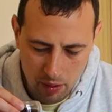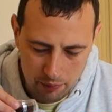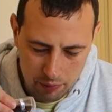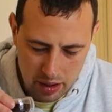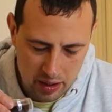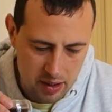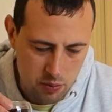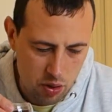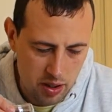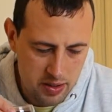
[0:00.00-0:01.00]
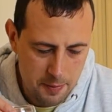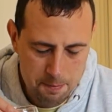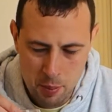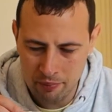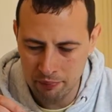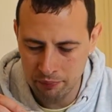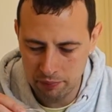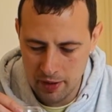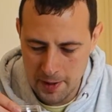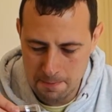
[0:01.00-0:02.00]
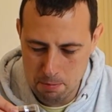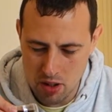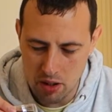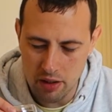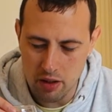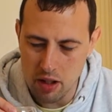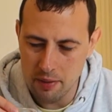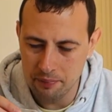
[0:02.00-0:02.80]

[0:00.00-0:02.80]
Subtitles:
Thickness wise, I don't know.